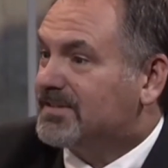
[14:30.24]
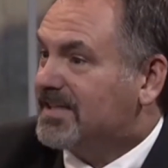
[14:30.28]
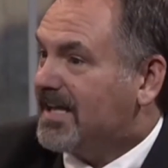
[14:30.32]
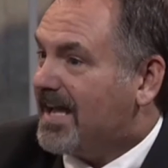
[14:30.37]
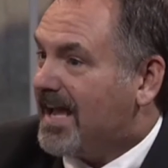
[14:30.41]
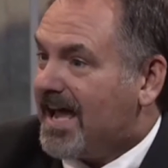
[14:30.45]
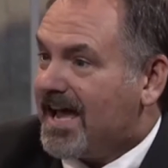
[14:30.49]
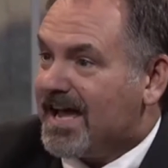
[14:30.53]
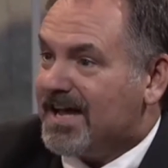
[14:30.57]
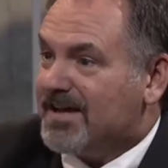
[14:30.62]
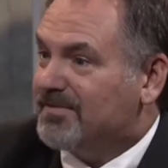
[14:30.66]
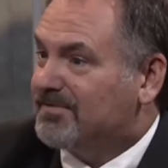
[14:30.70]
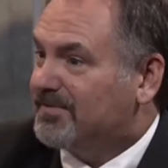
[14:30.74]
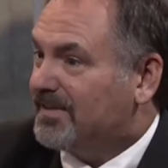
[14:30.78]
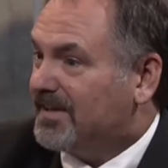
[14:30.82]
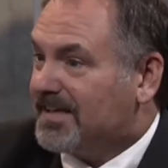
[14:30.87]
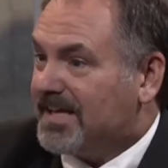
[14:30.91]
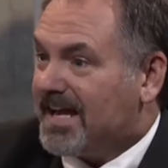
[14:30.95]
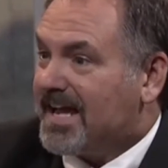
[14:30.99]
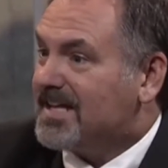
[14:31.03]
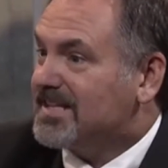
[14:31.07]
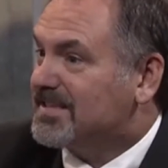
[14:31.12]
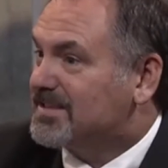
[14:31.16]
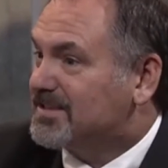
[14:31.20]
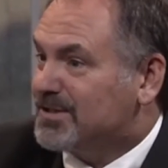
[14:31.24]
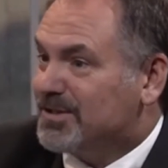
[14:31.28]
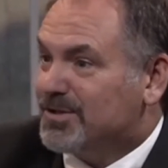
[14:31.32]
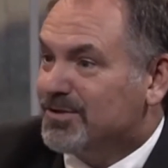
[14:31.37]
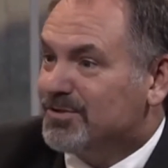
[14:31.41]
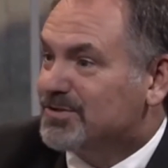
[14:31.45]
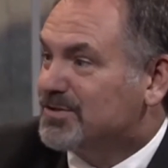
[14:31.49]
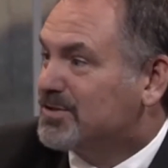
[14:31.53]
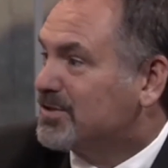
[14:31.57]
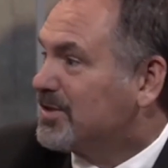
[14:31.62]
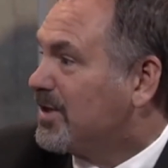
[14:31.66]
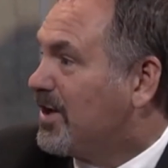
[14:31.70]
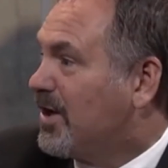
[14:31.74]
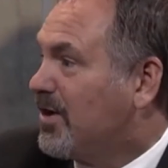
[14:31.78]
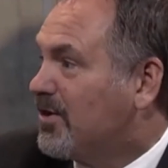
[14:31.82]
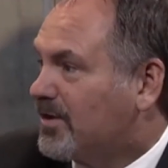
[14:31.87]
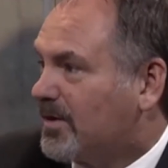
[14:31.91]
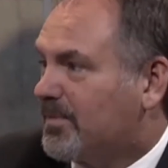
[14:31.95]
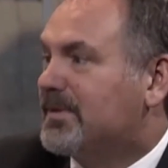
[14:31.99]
to have a nice used coat.